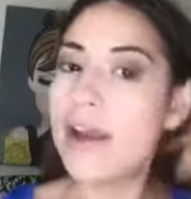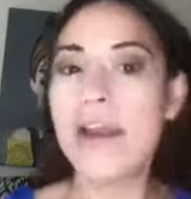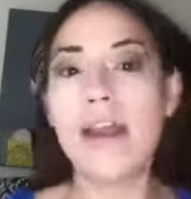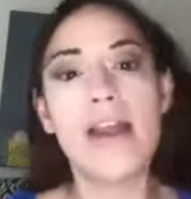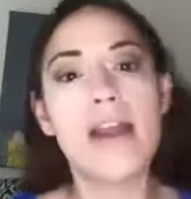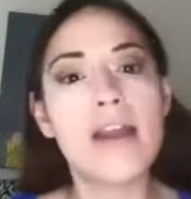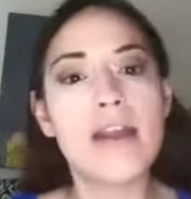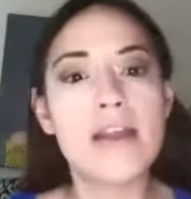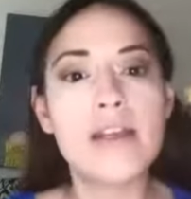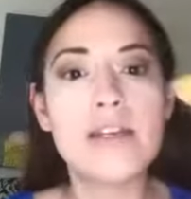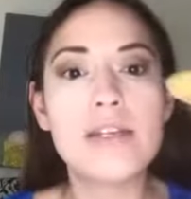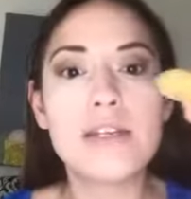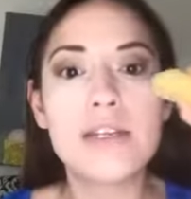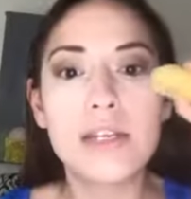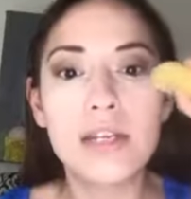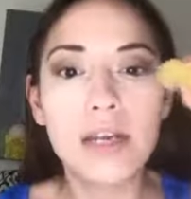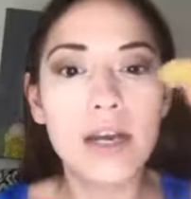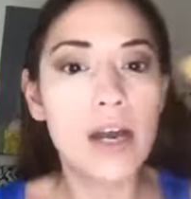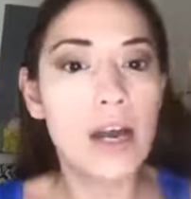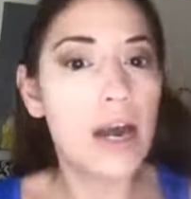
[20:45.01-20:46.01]
And
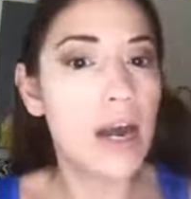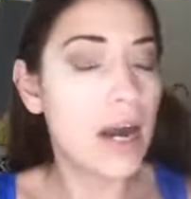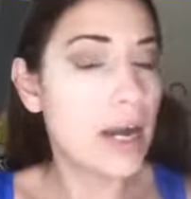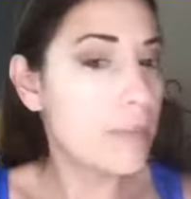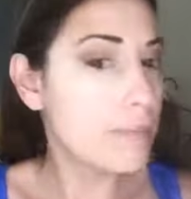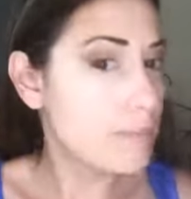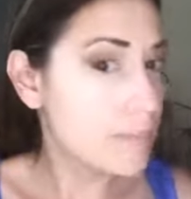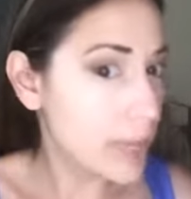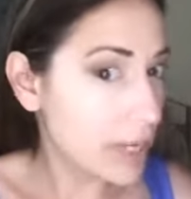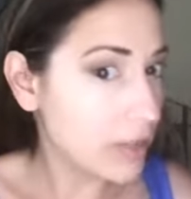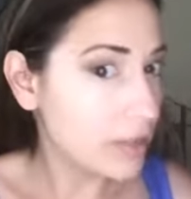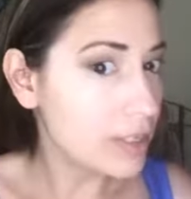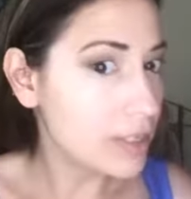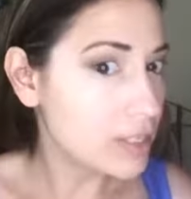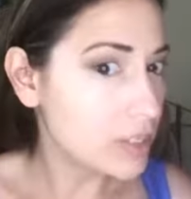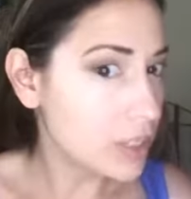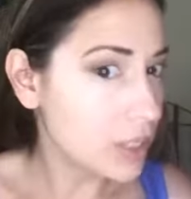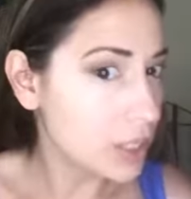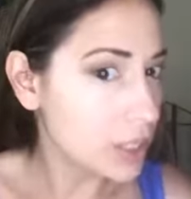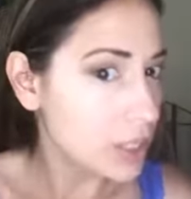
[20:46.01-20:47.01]
I barely
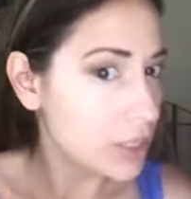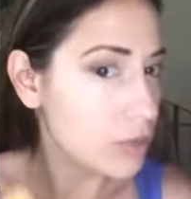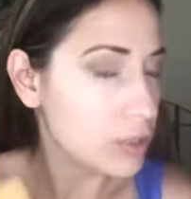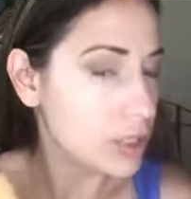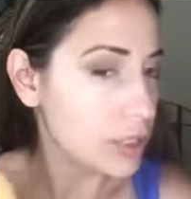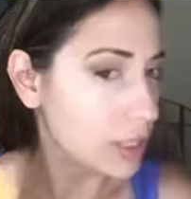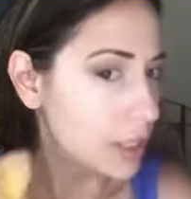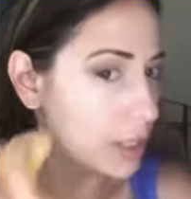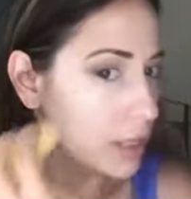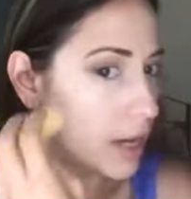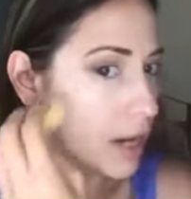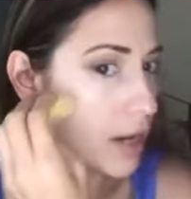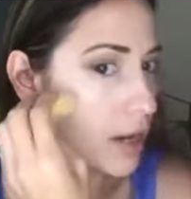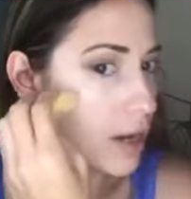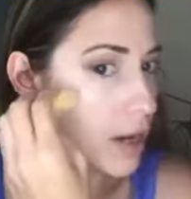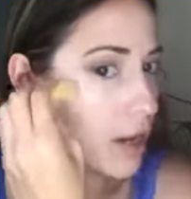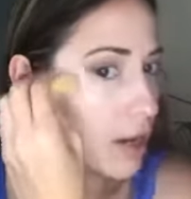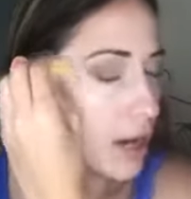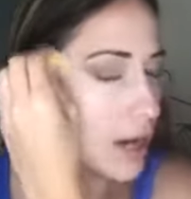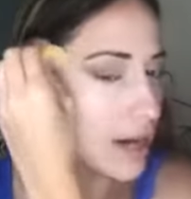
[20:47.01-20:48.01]
started using it.
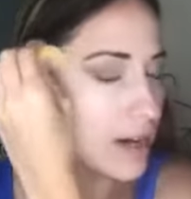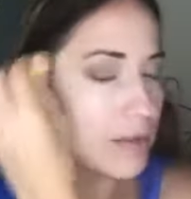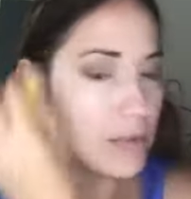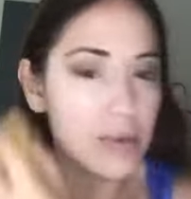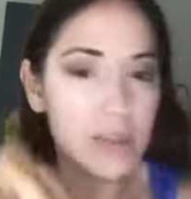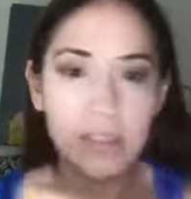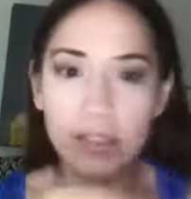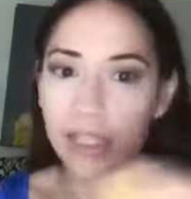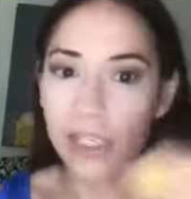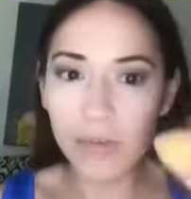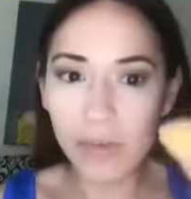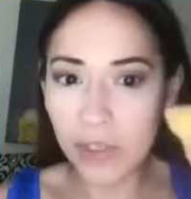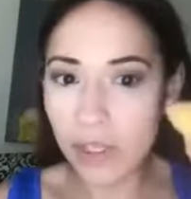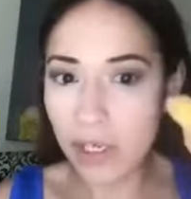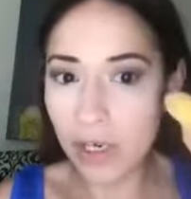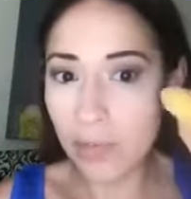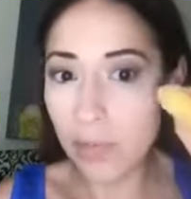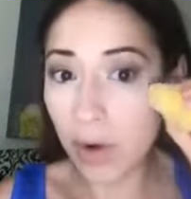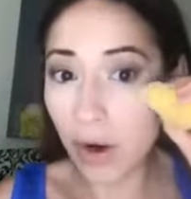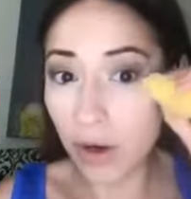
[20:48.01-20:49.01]
I was giving
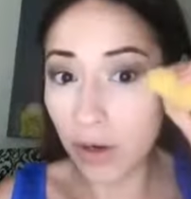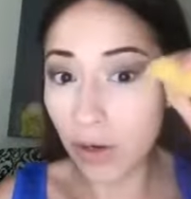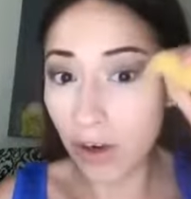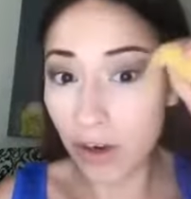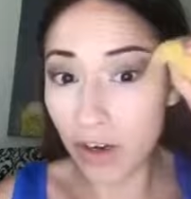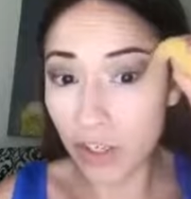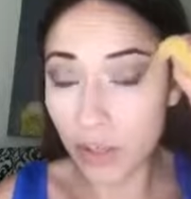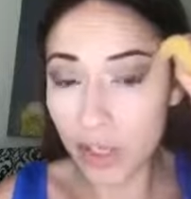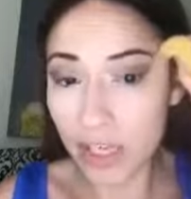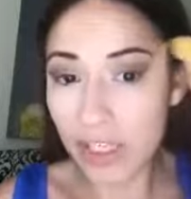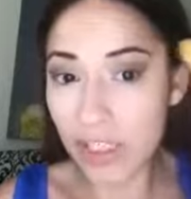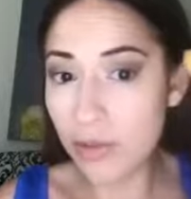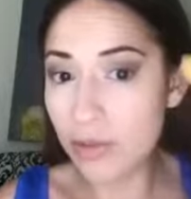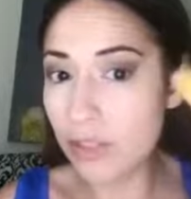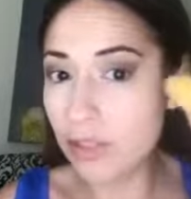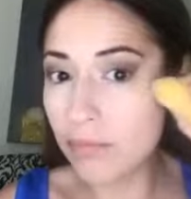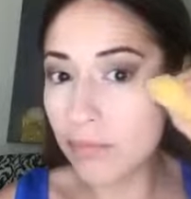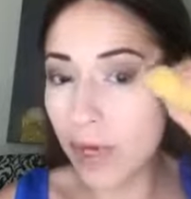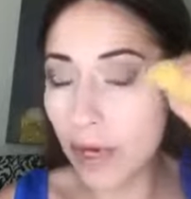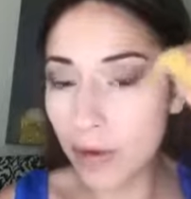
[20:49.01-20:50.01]
up on all
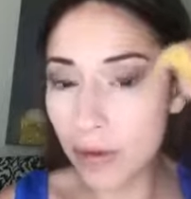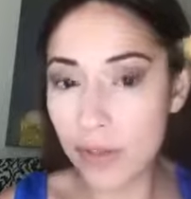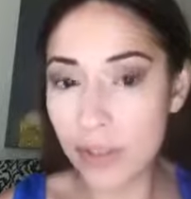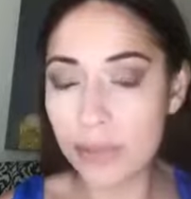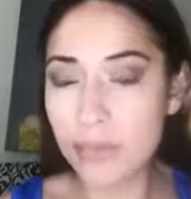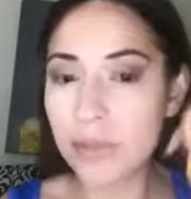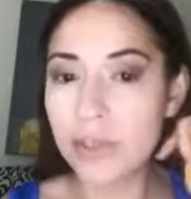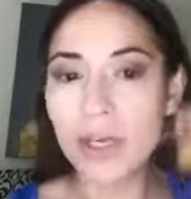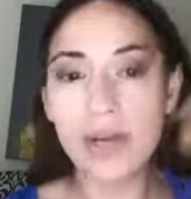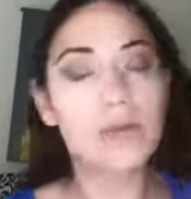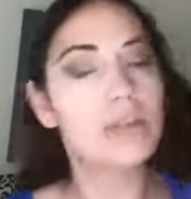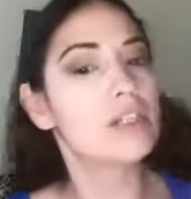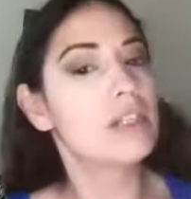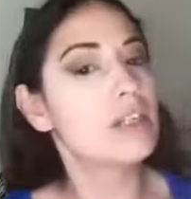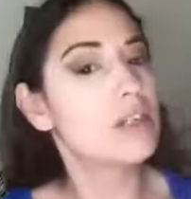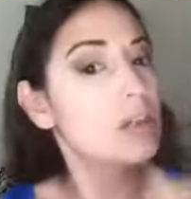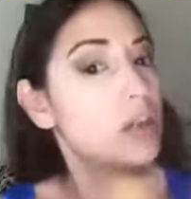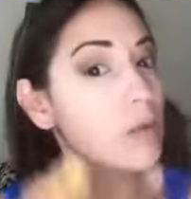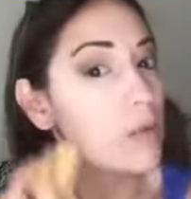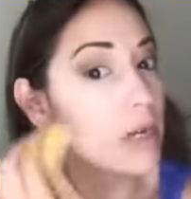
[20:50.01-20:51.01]
translucent powders, but I was
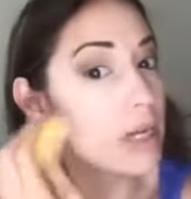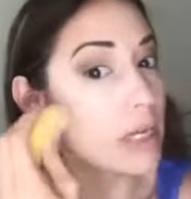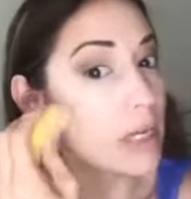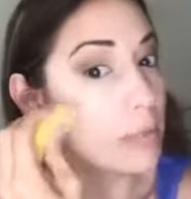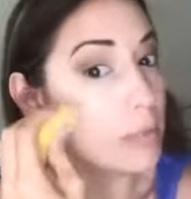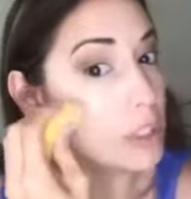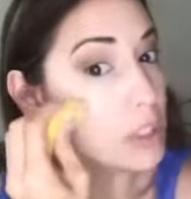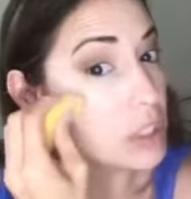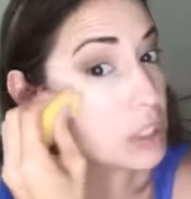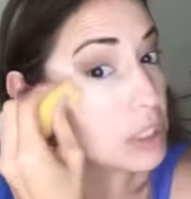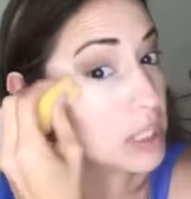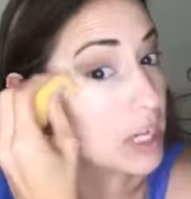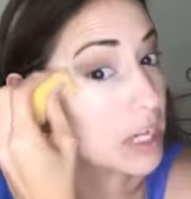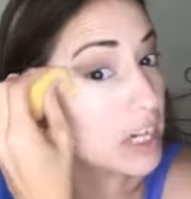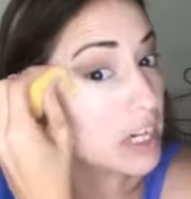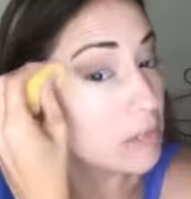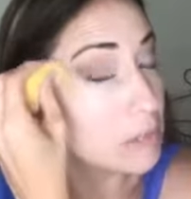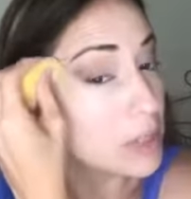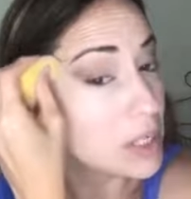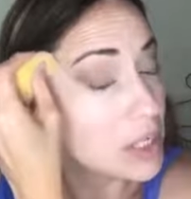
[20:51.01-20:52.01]
like, you know what, let me just get
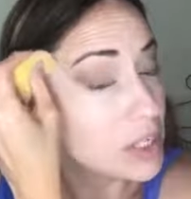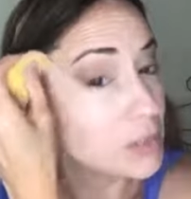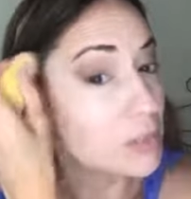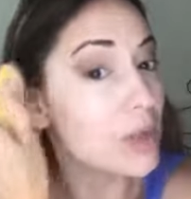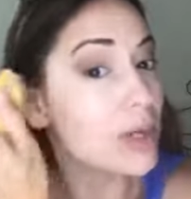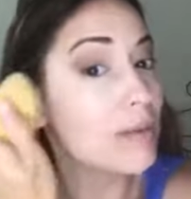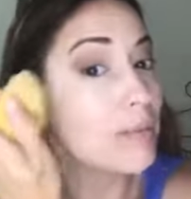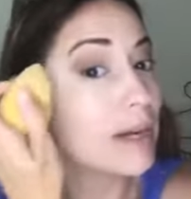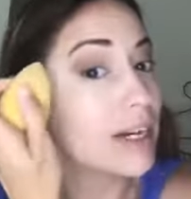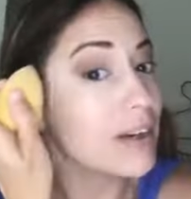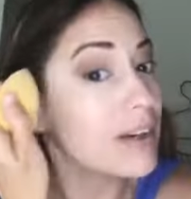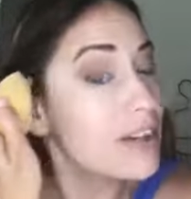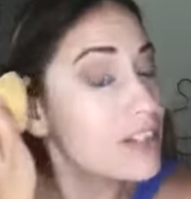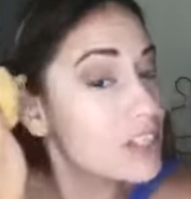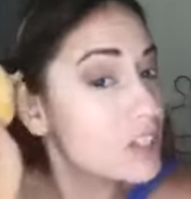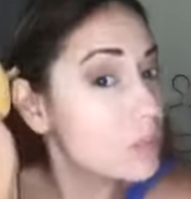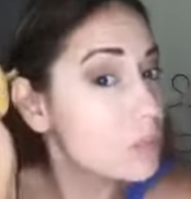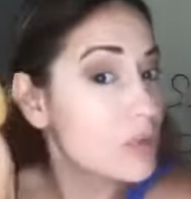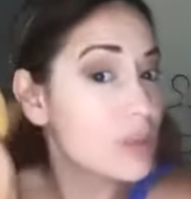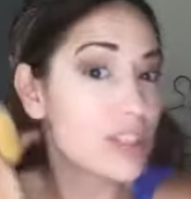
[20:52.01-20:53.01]
it, because one of my
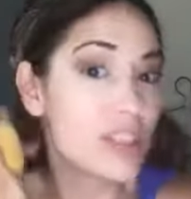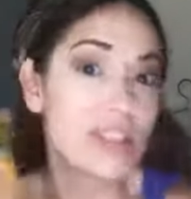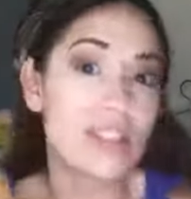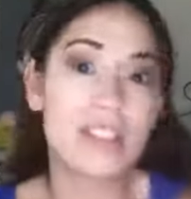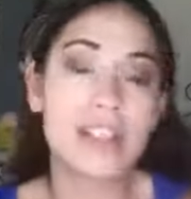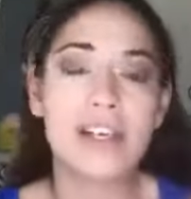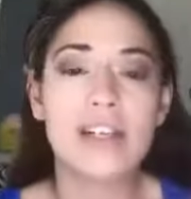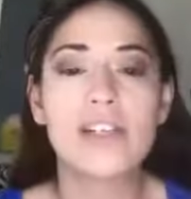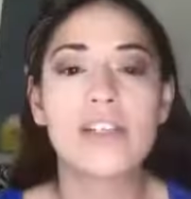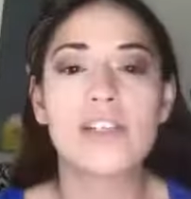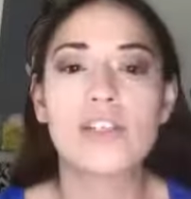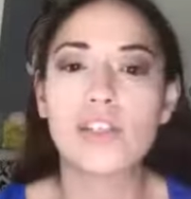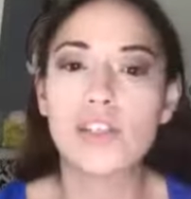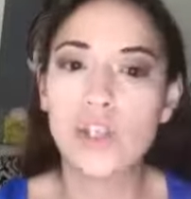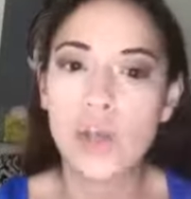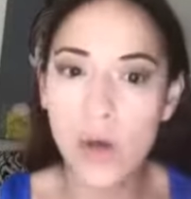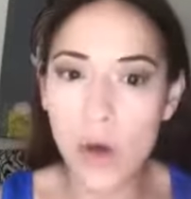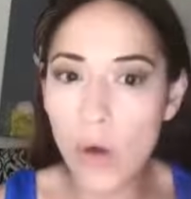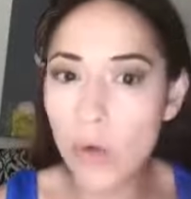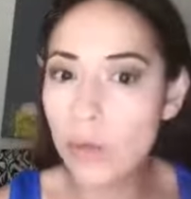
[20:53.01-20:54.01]
customers said it's
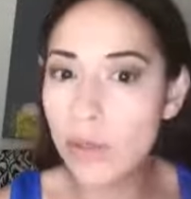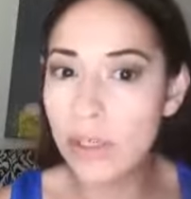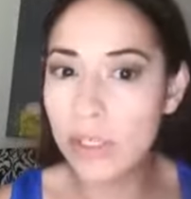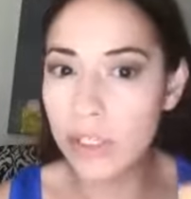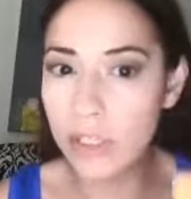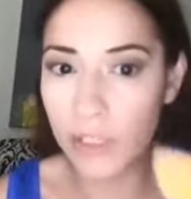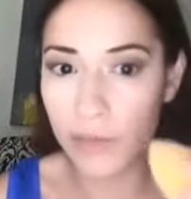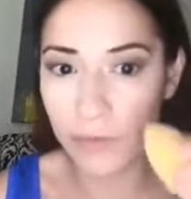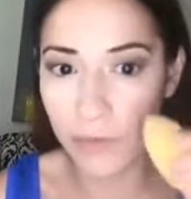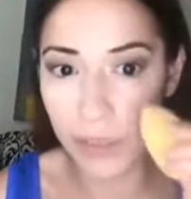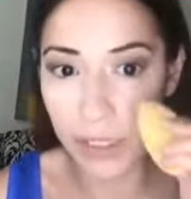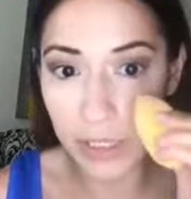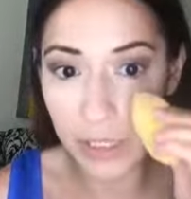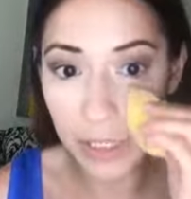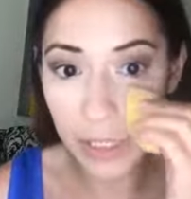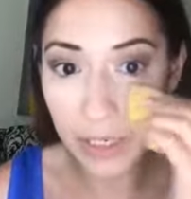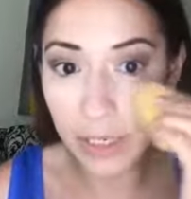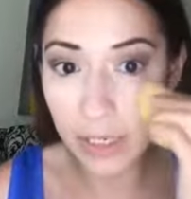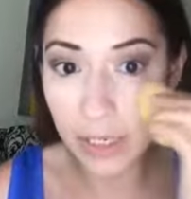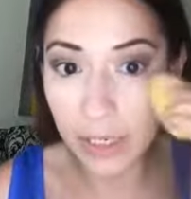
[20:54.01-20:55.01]
totally different.
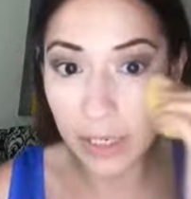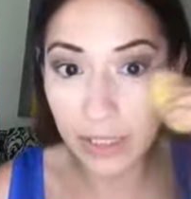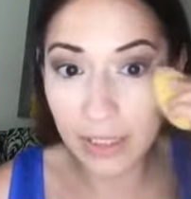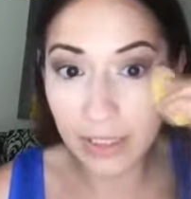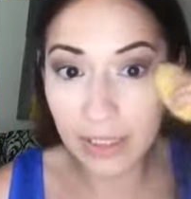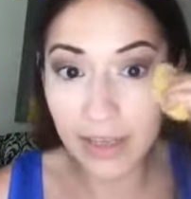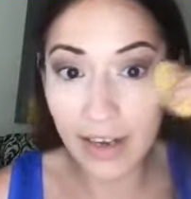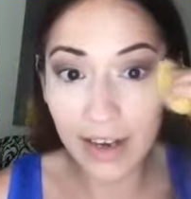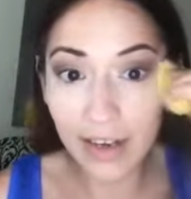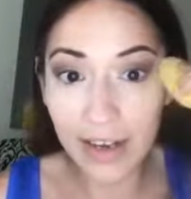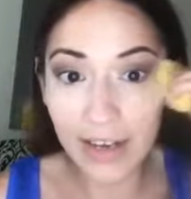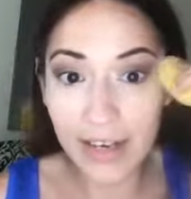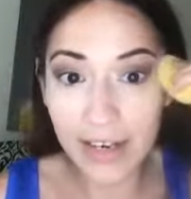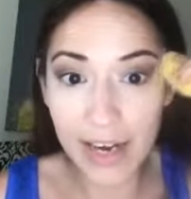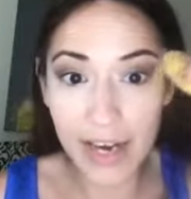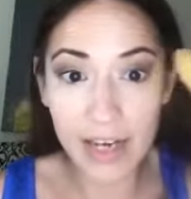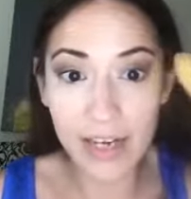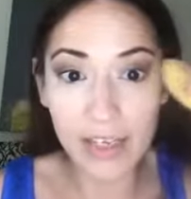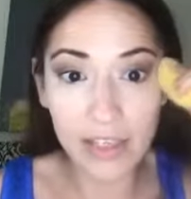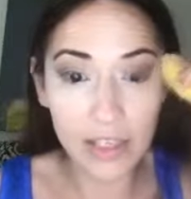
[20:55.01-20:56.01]
It's not like
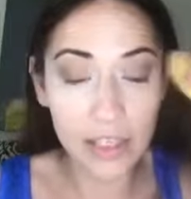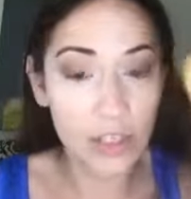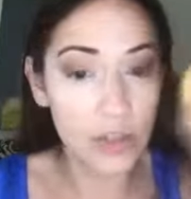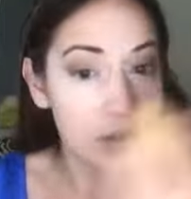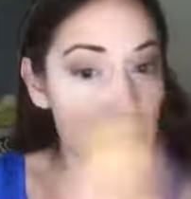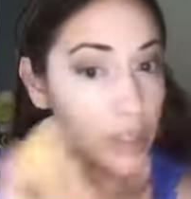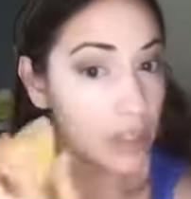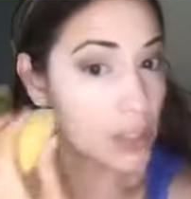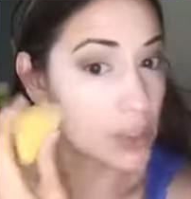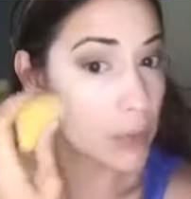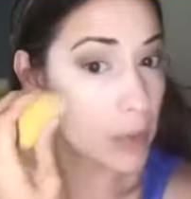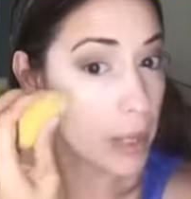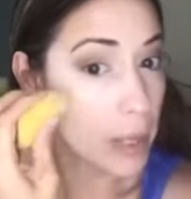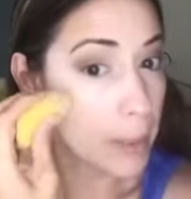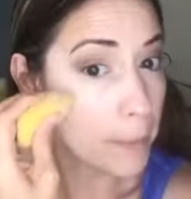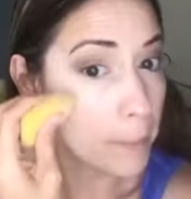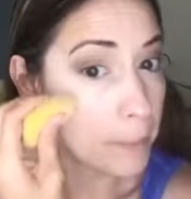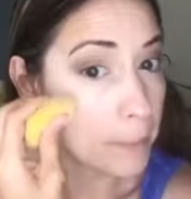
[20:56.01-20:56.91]
anything you're gonna try.